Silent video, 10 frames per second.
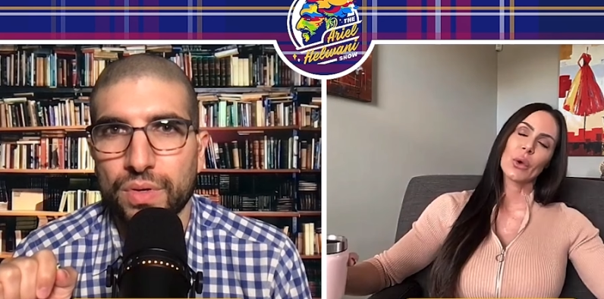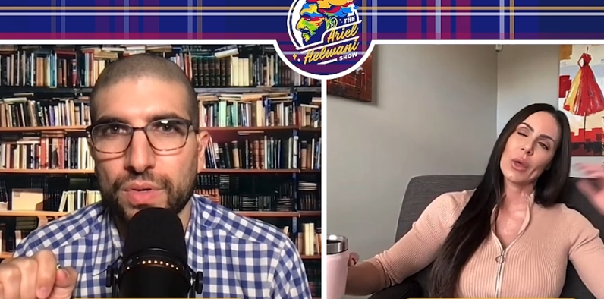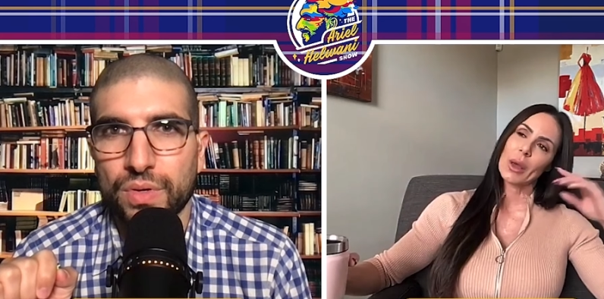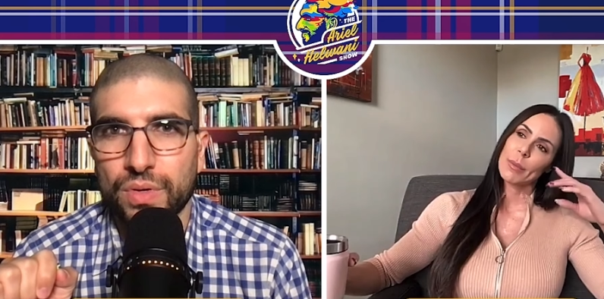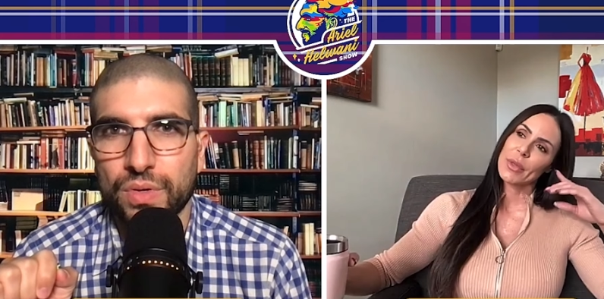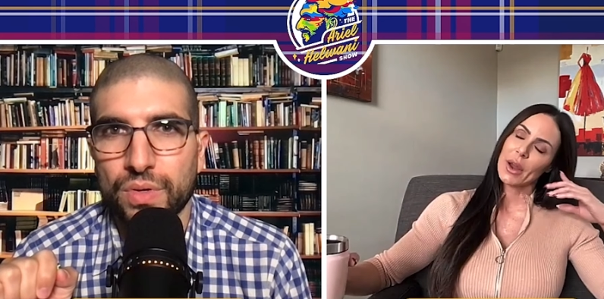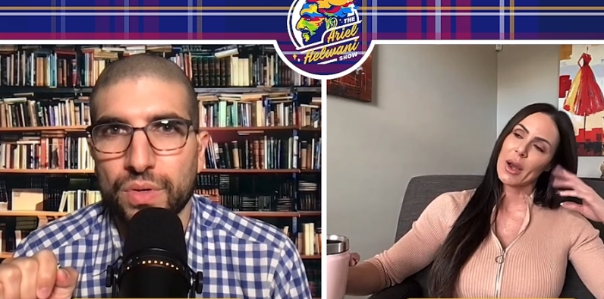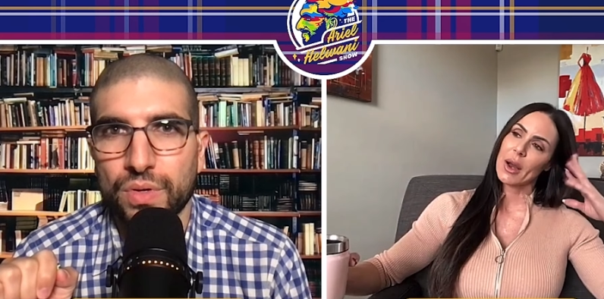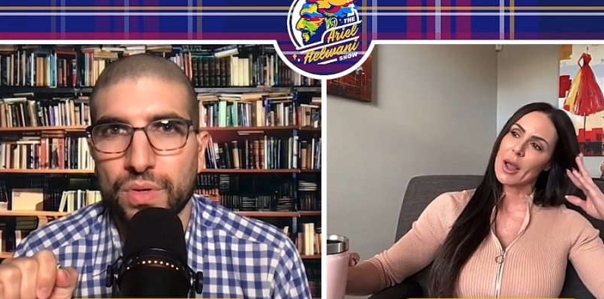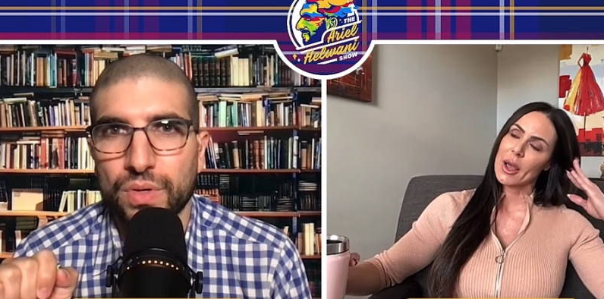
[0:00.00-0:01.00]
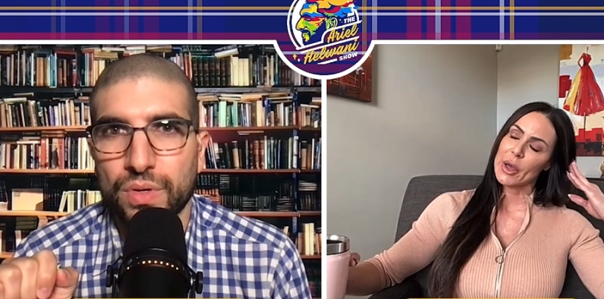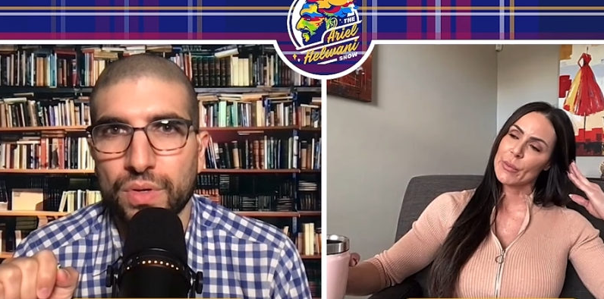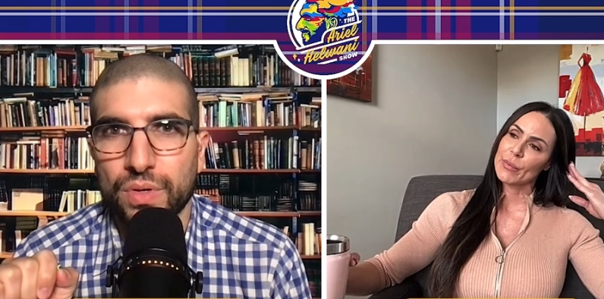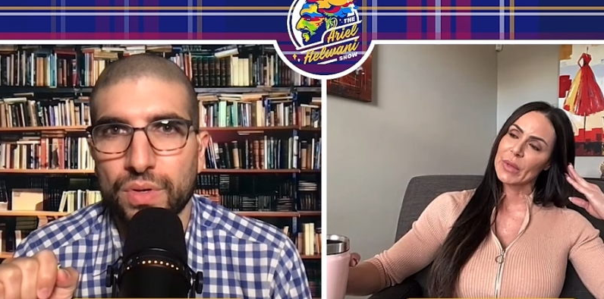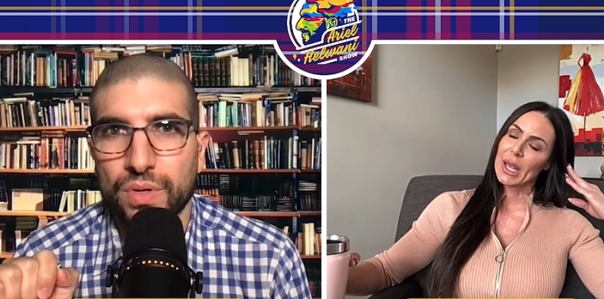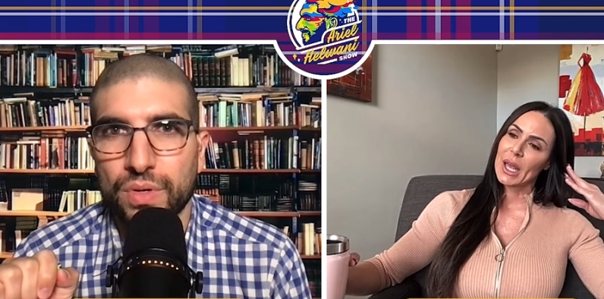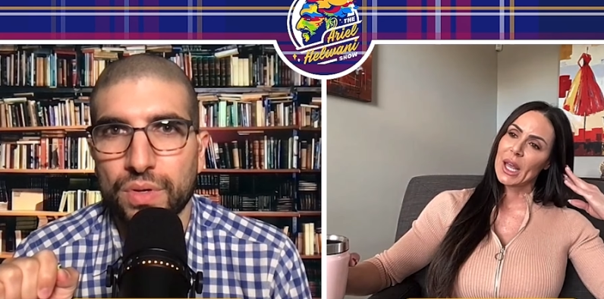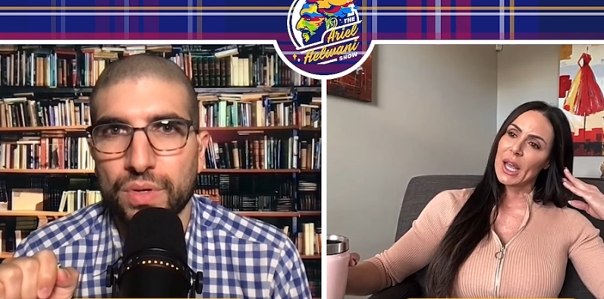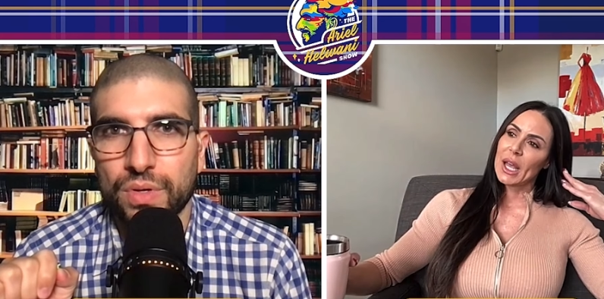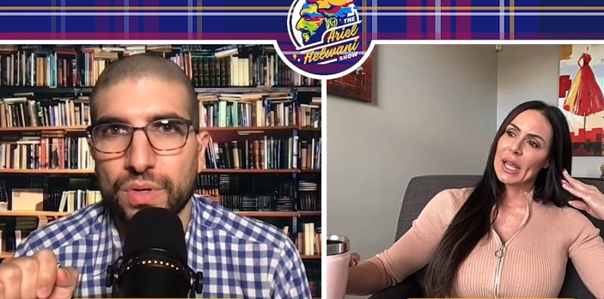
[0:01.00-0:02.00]
Speaker 1: soul, up there. Um,
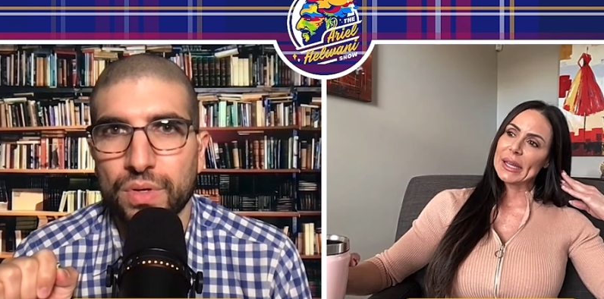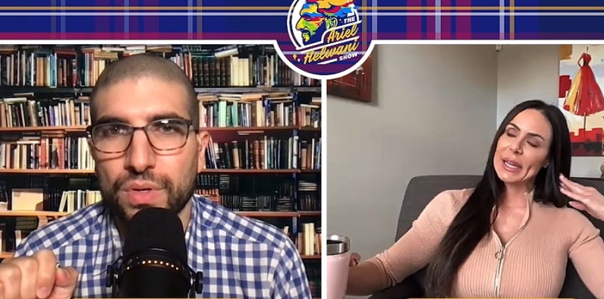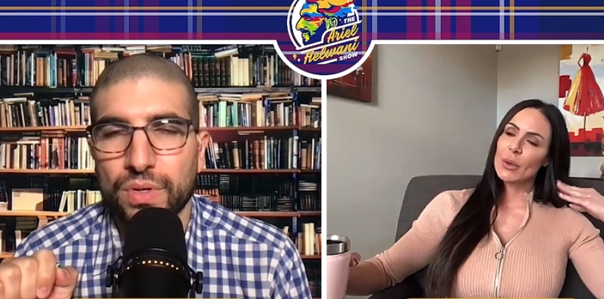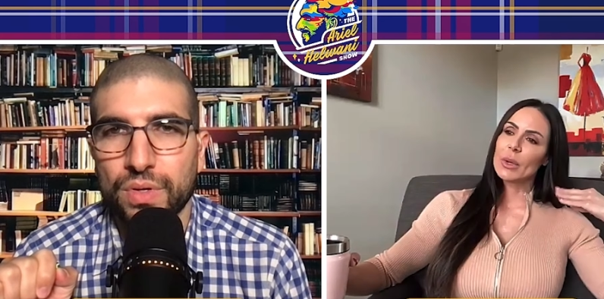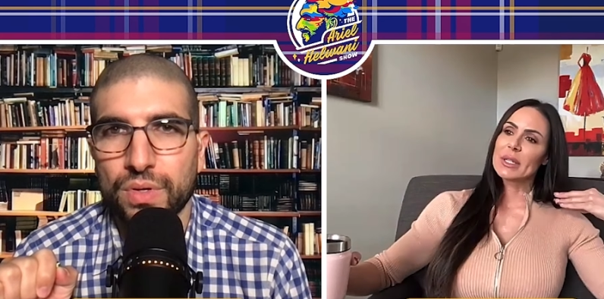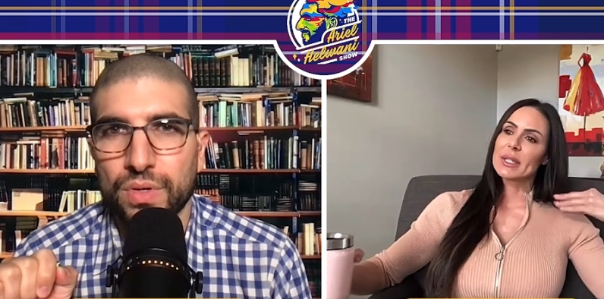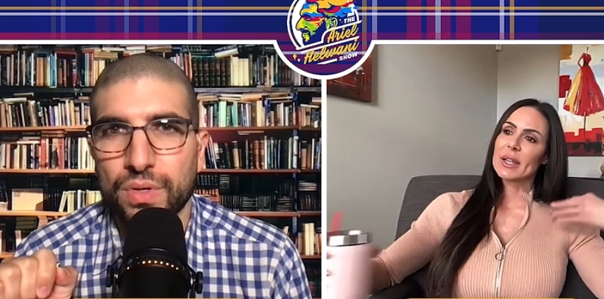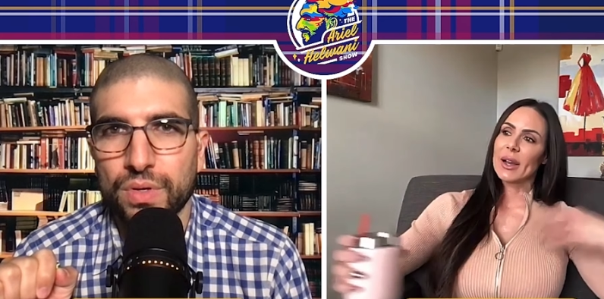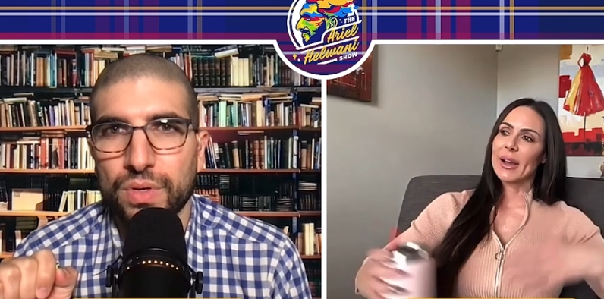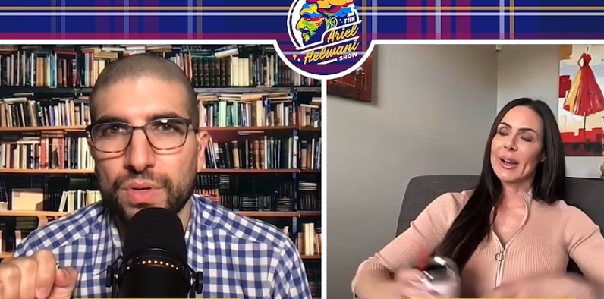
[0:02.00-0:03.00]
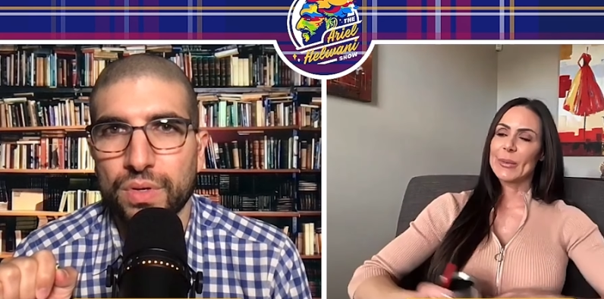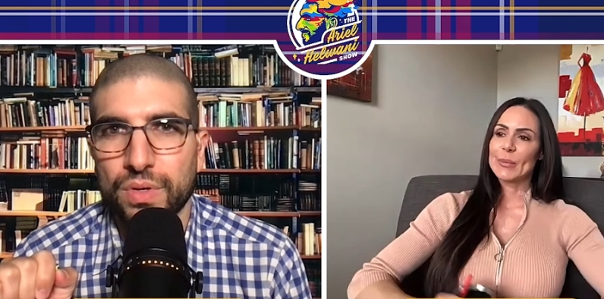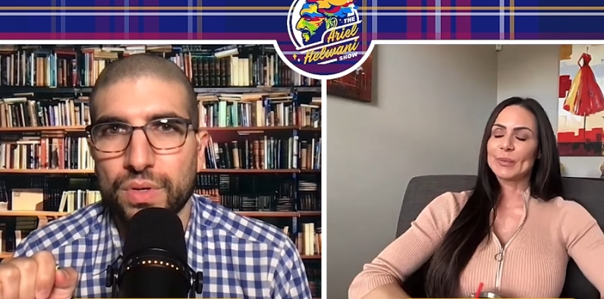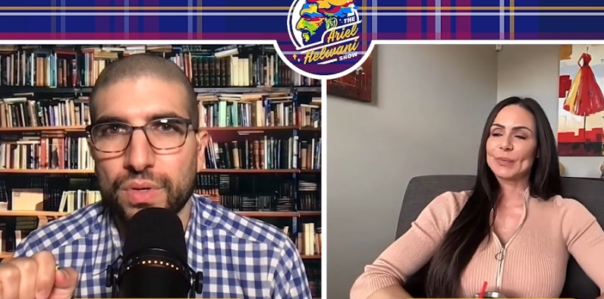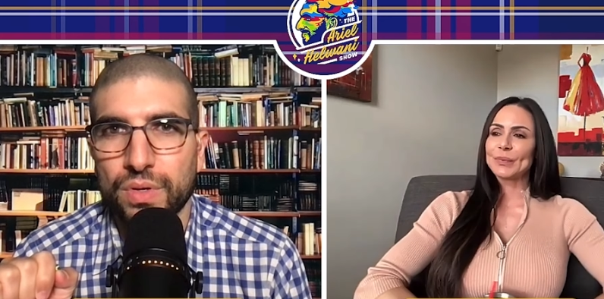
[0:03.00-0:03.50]
he was um,